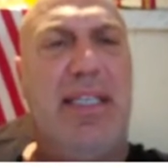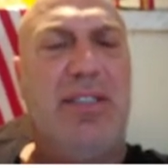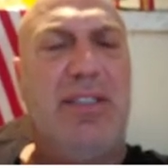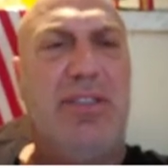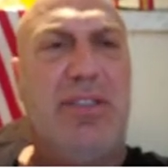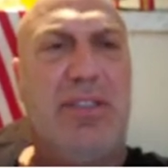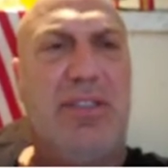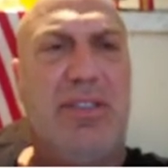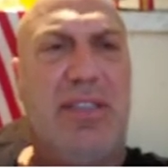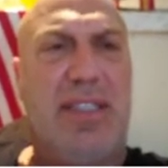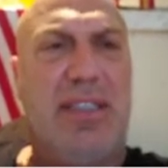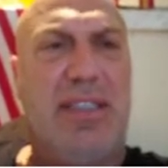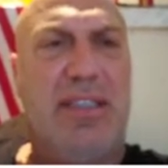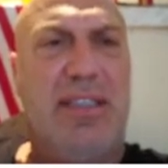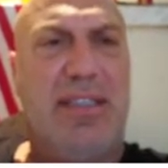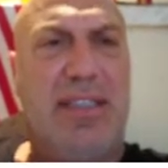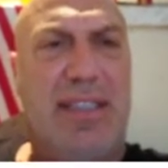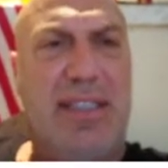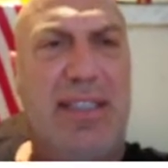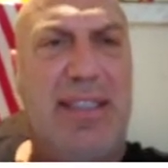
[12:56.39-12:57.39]
and your uh,
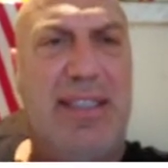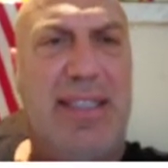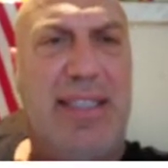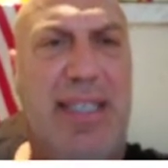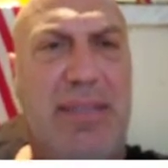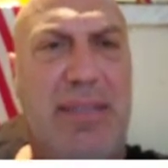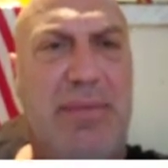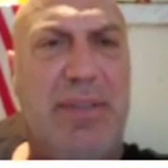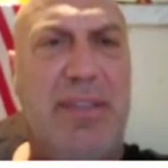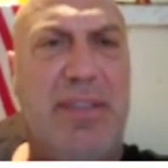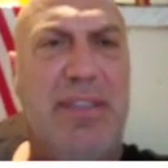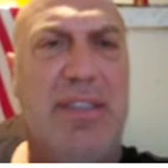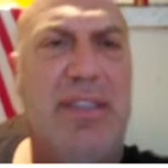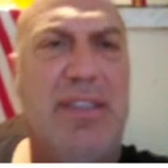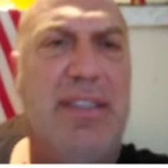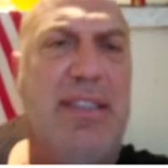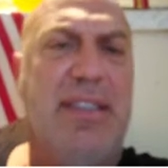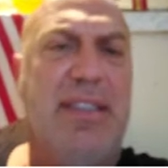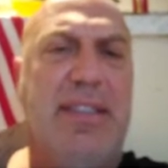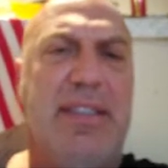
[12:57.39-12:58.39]
zinc tablet.
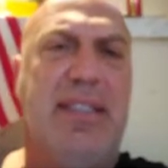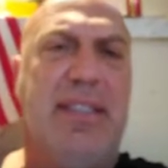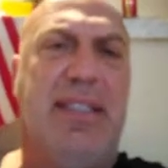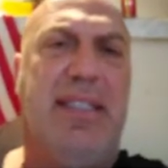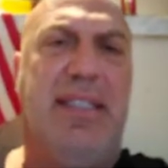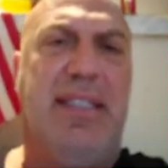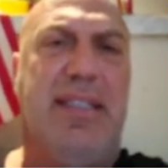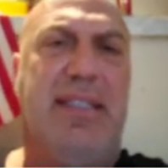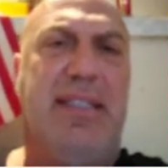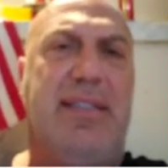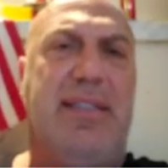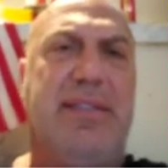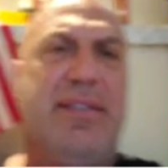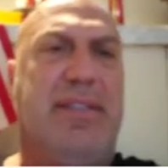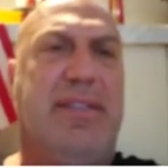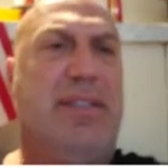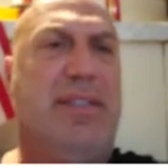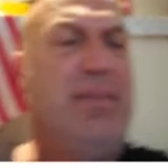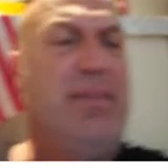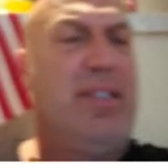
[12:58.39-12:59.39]
Uh,
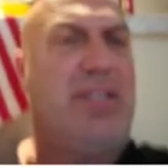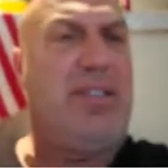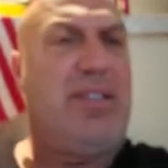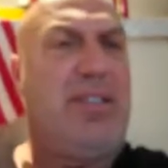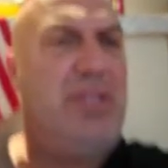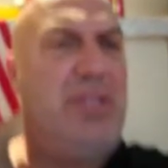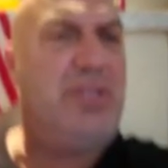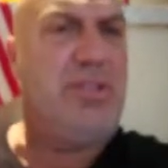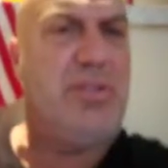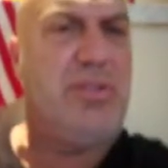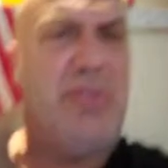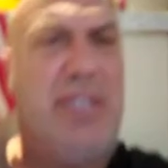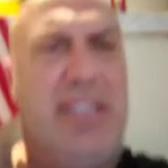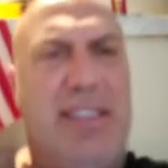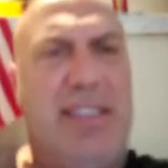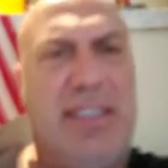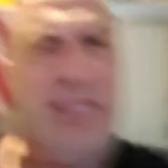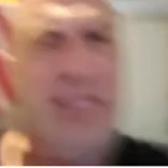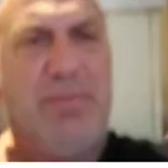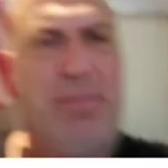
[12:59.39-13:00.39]
it's going to be a close
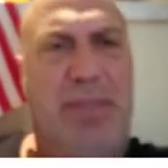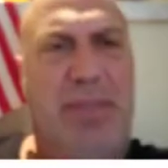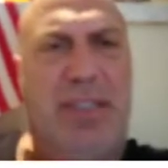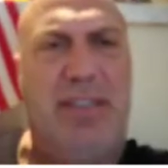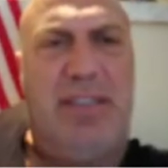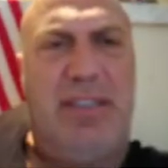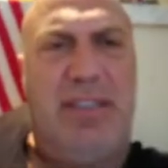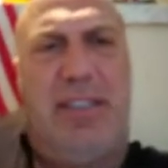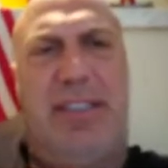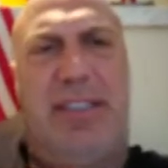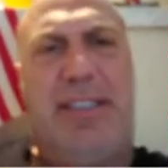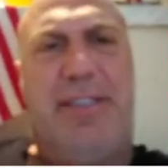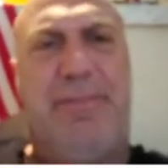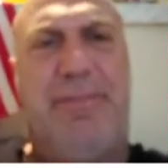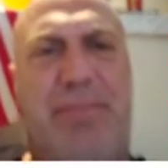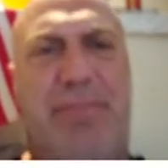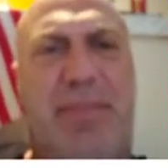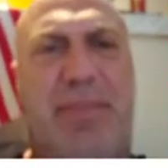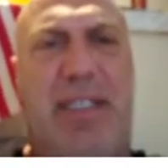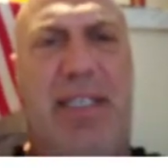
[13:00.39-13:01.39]
race, but
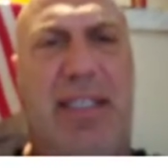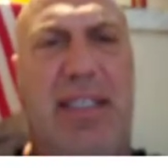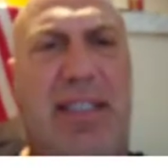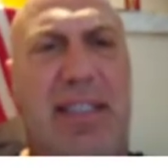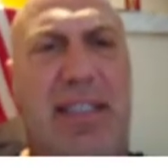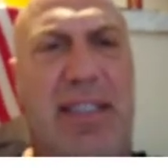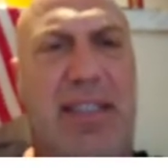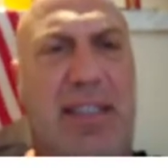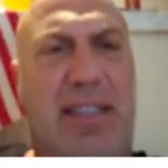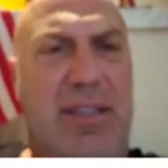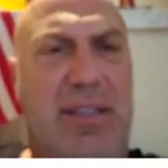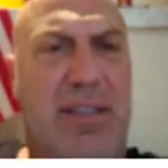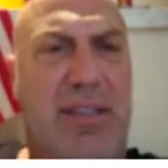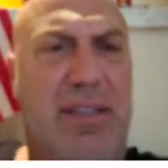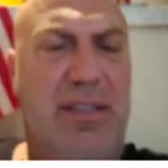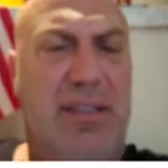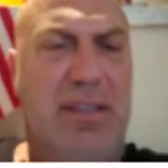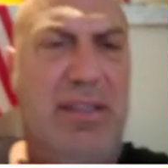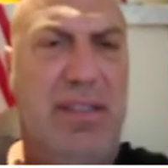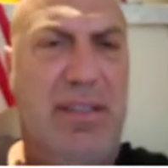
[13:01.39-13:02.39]
um, I think
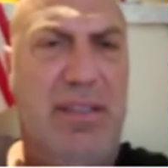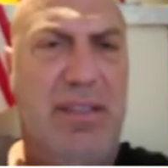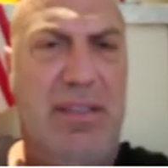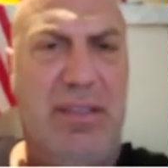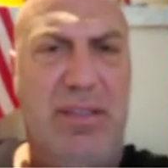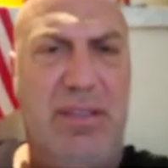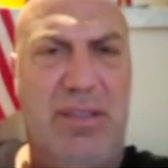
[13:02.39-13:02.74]
this this